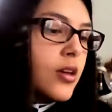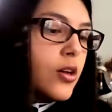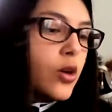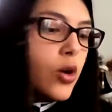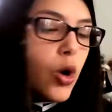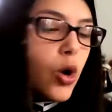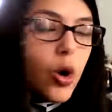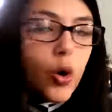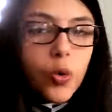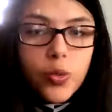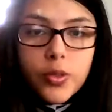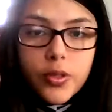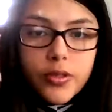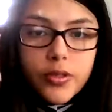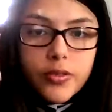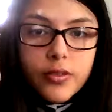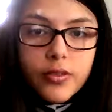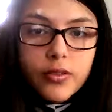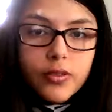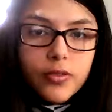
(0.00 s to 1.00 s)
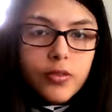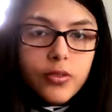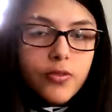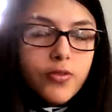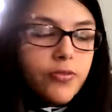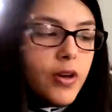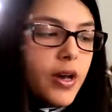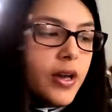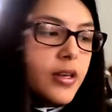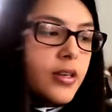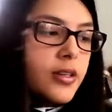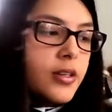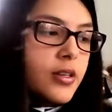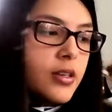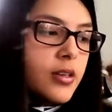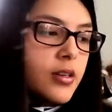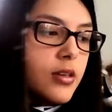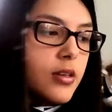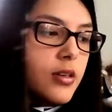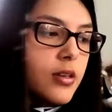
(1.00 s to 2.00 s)
code to find
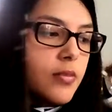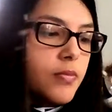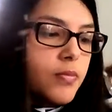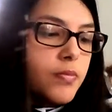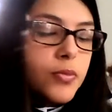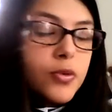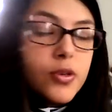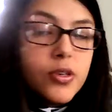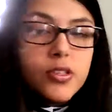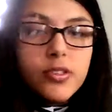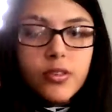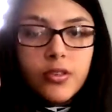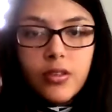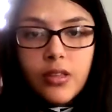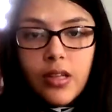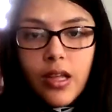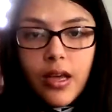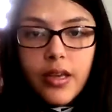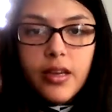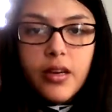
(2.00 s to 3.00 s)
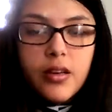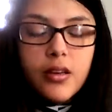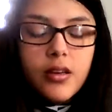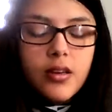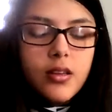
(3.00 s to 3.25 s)
the books online.